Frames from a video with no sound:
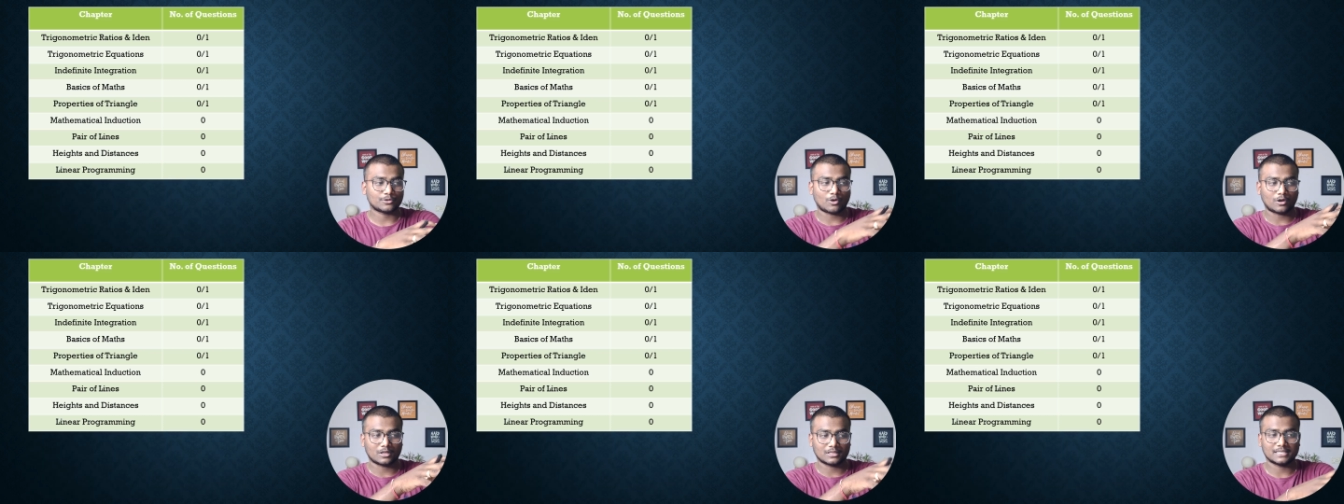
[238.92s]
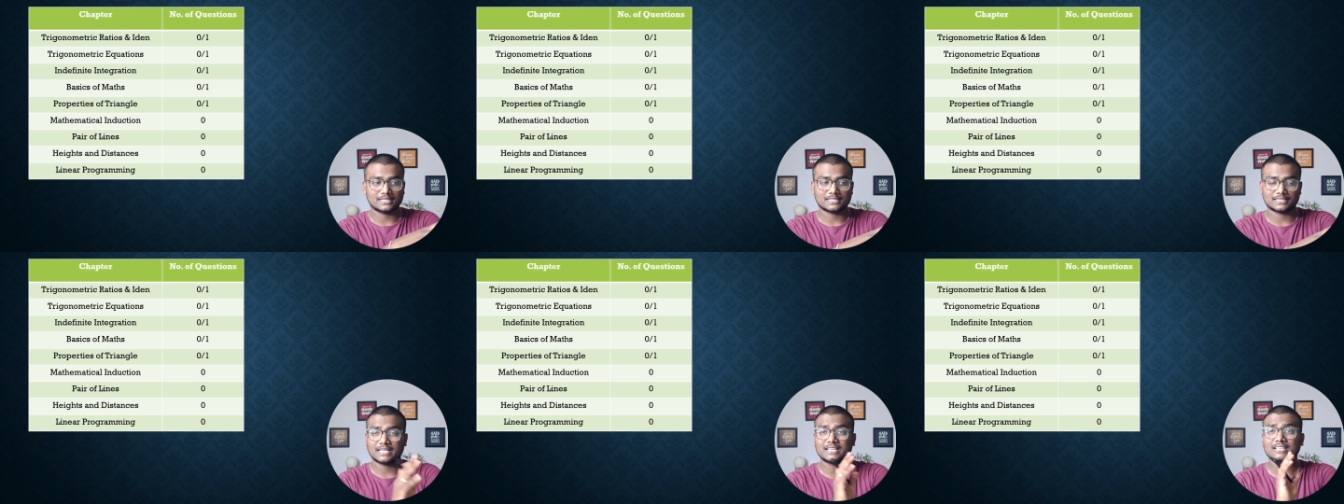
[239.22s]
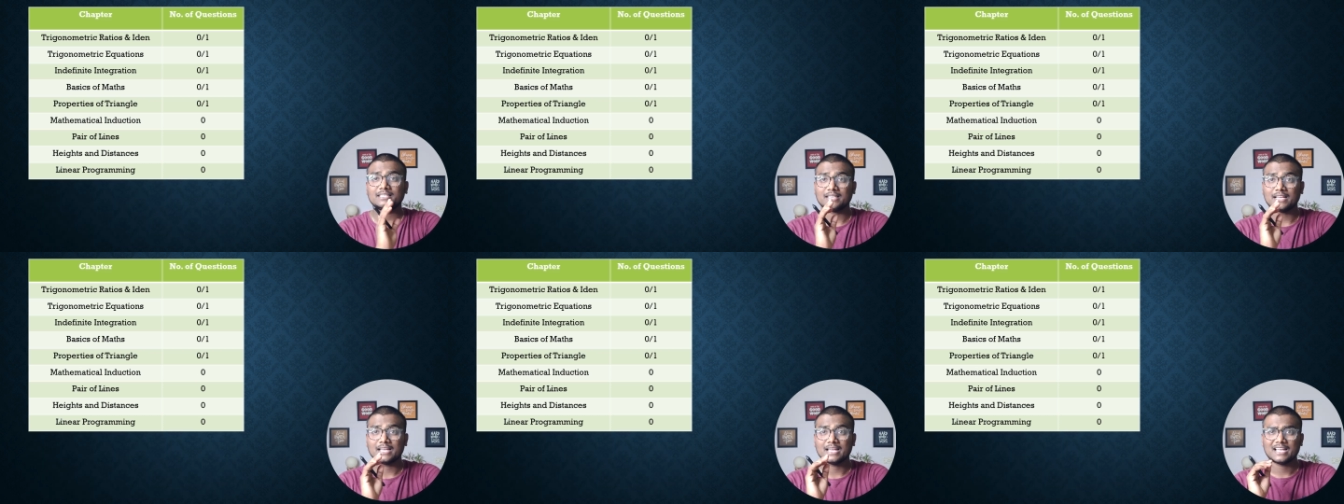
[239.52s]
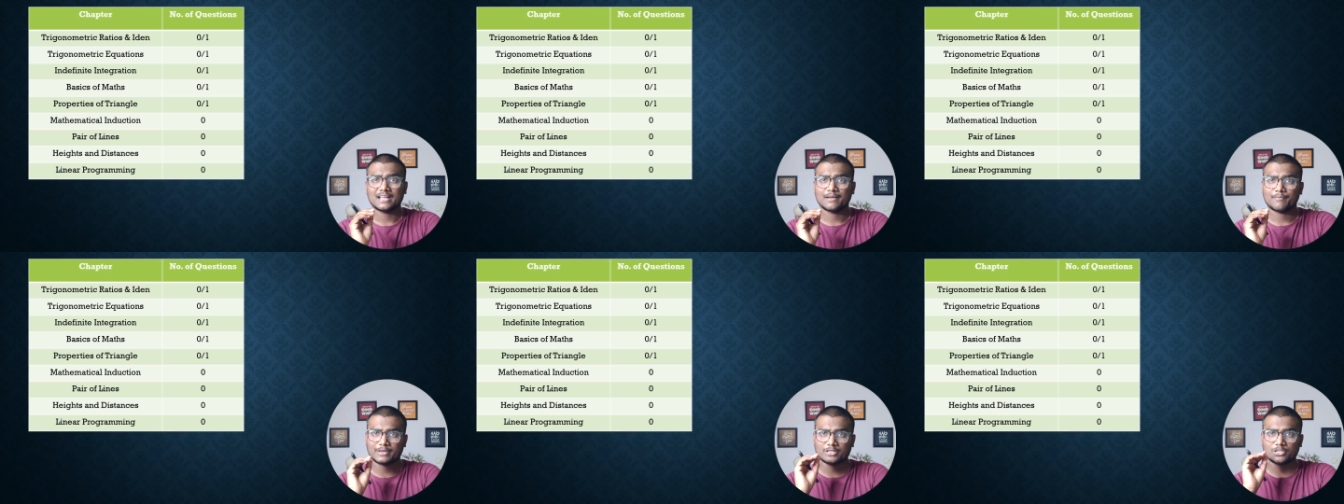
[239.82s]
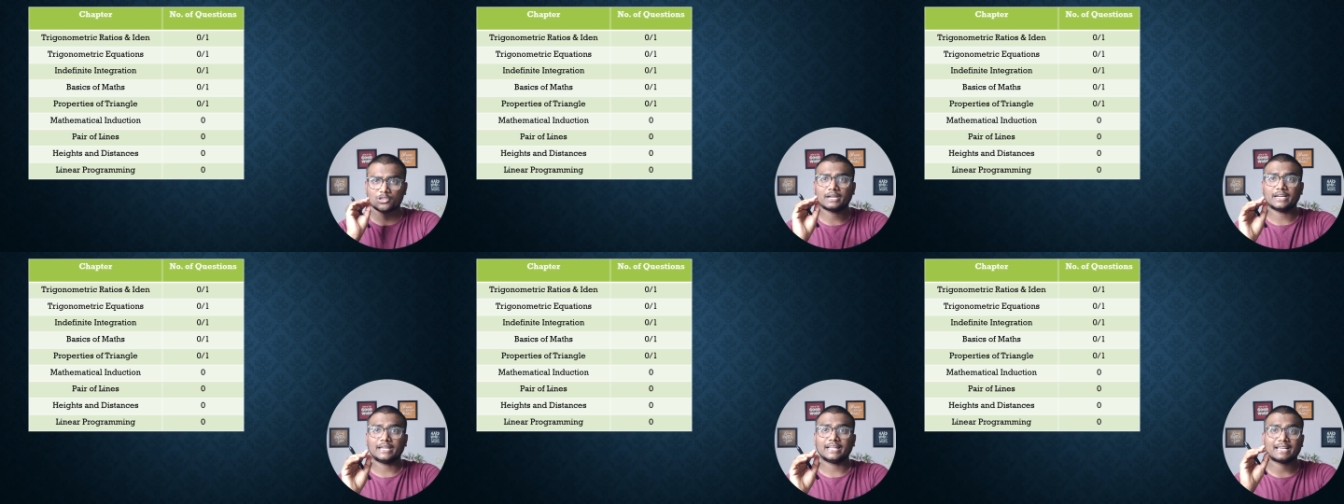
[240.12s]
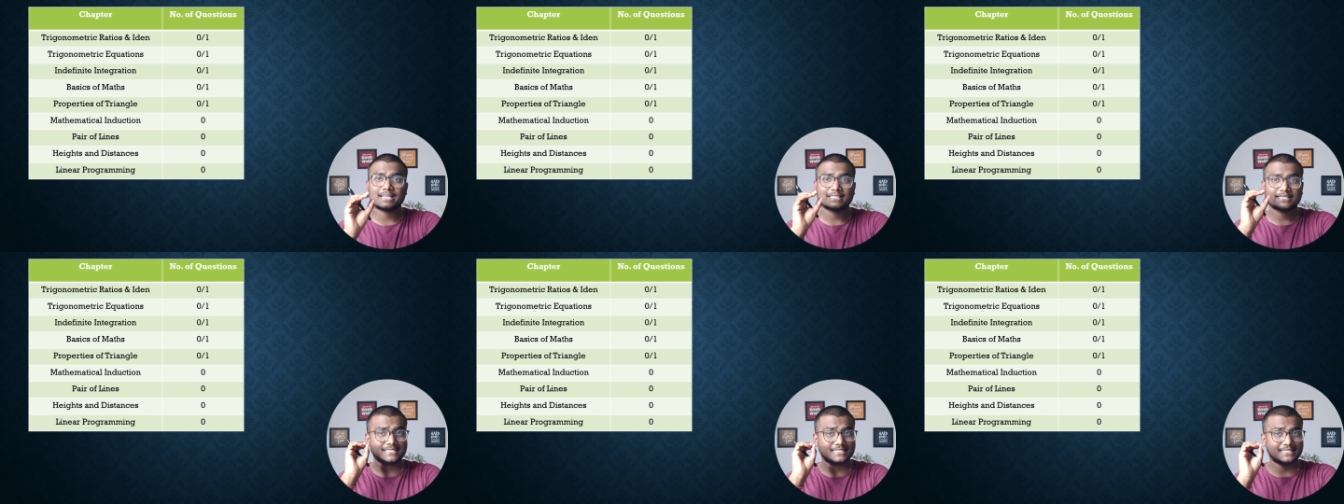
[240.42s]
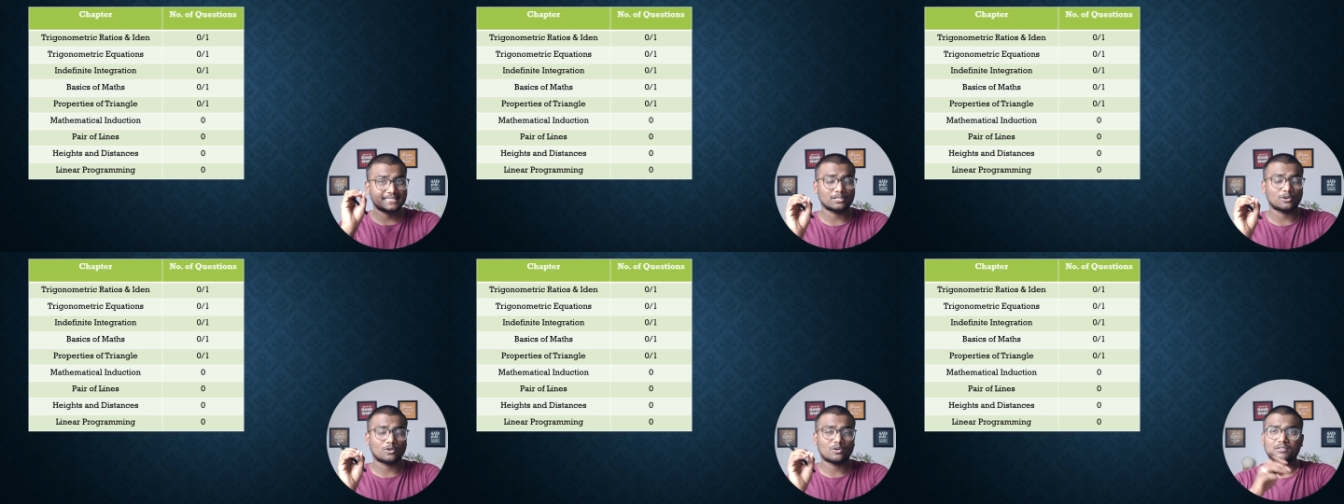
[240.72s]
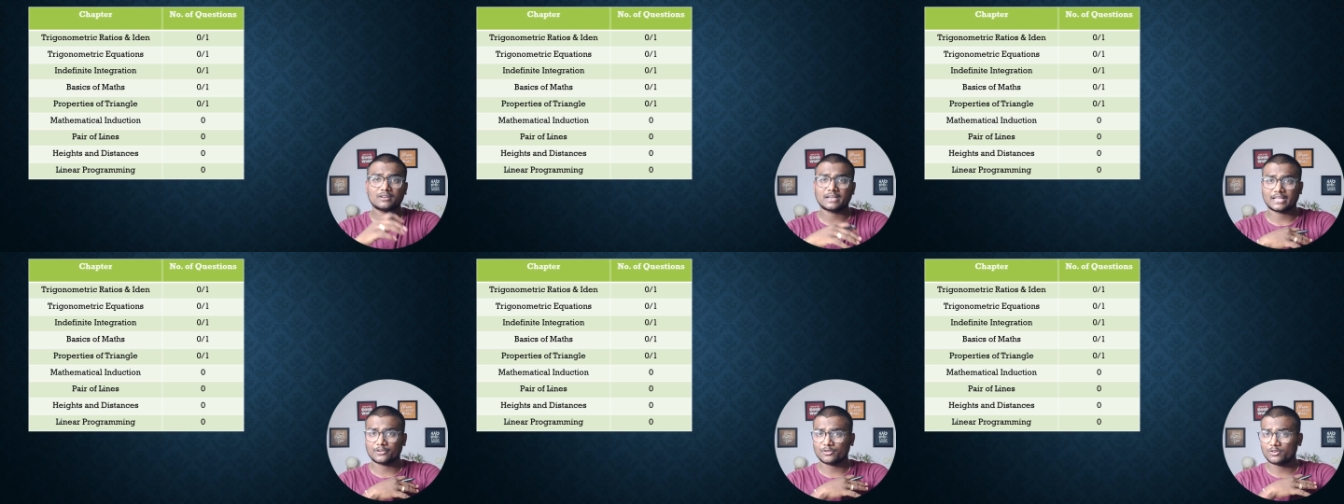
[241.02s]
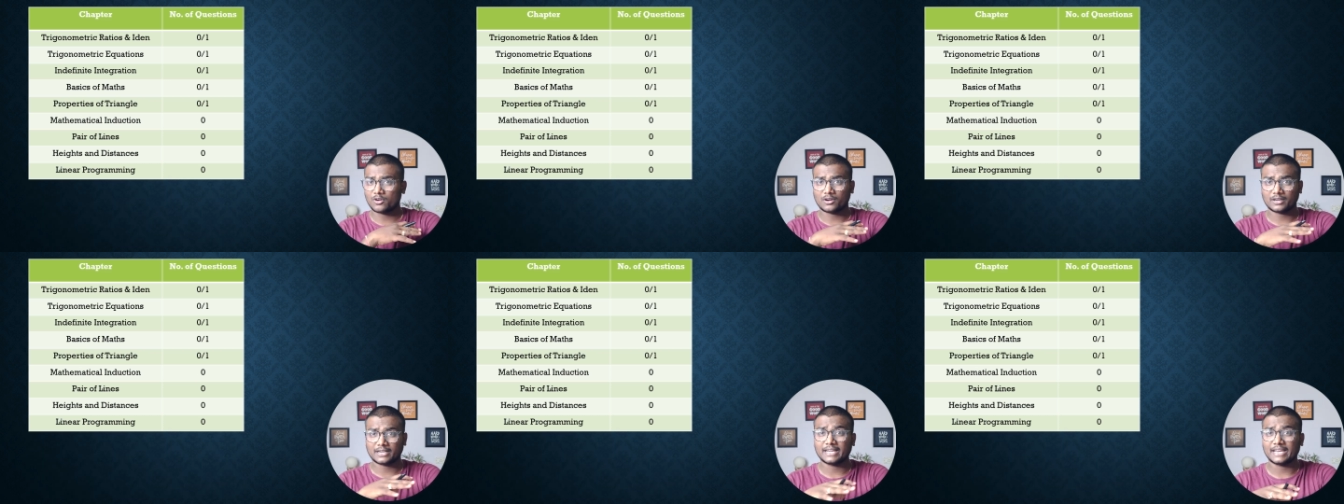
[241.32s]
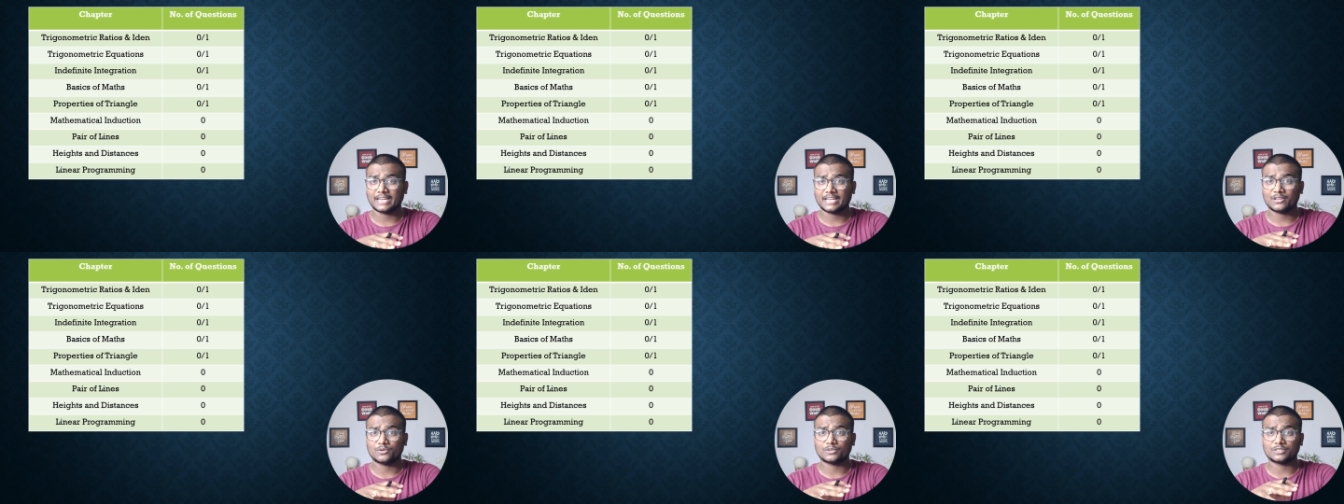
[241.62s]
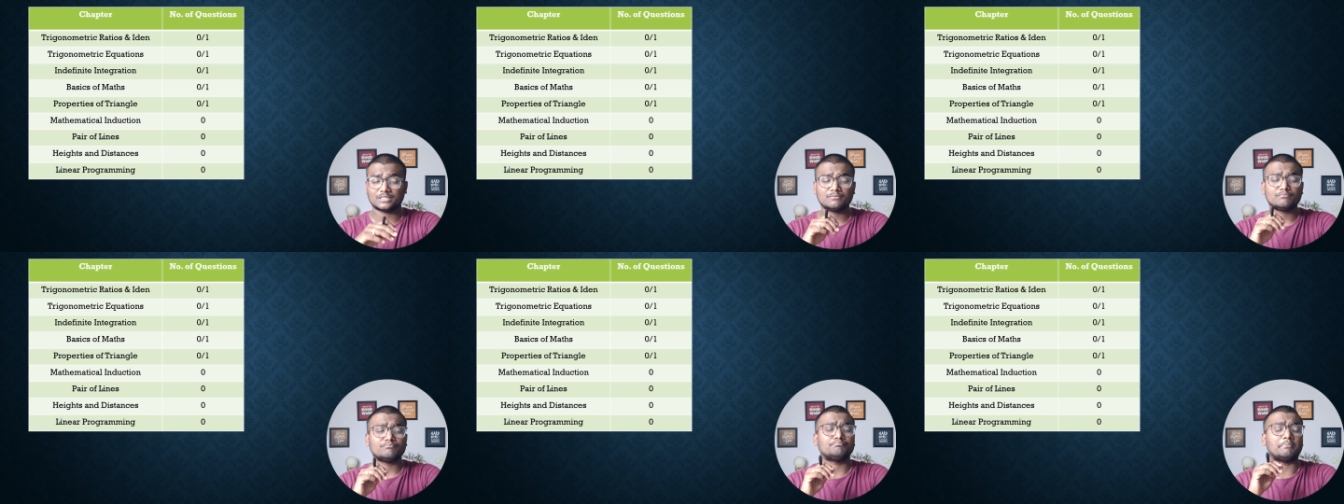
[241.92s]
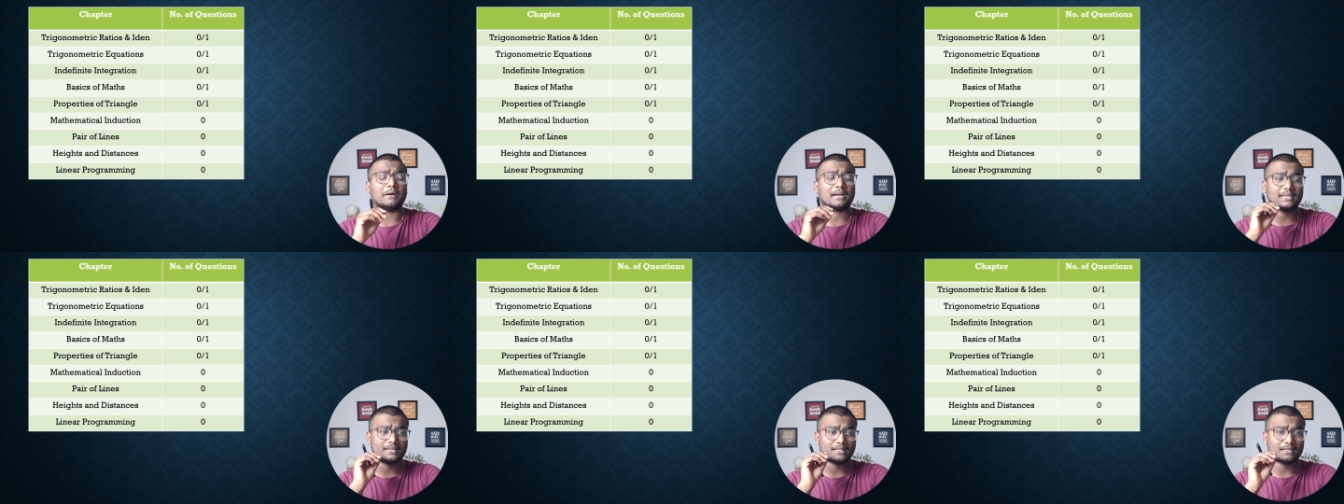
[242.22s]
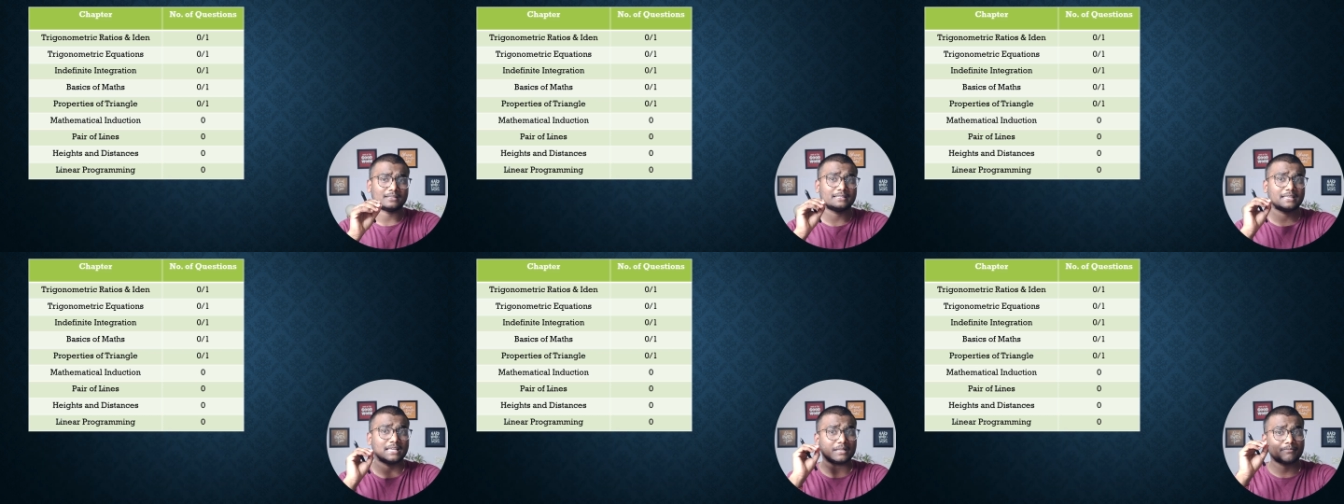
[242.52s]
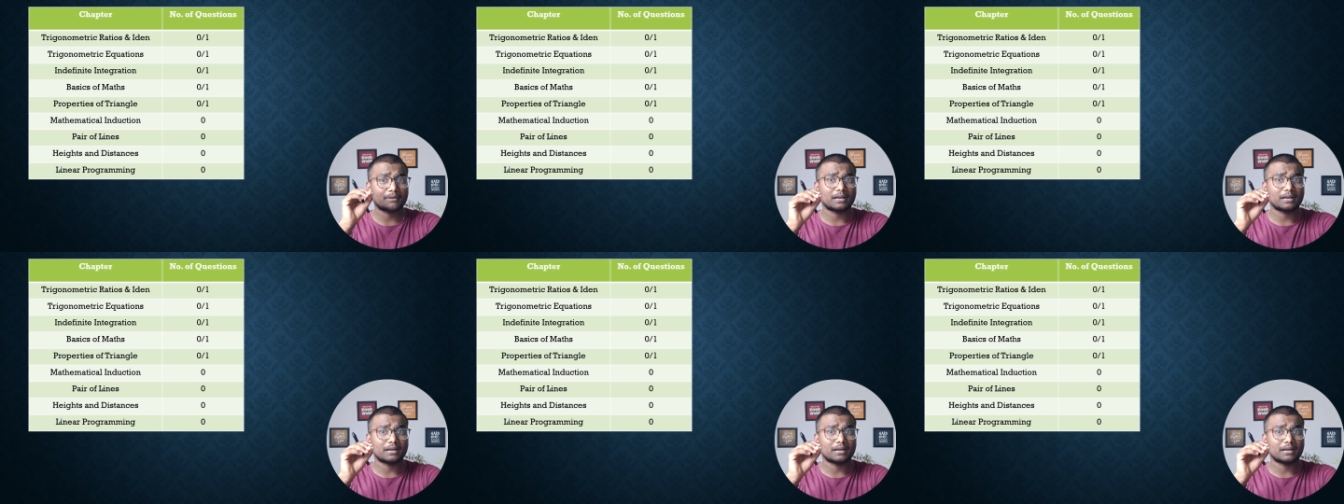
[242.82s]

to all these things, majority cases 0, like you will not get any question, but there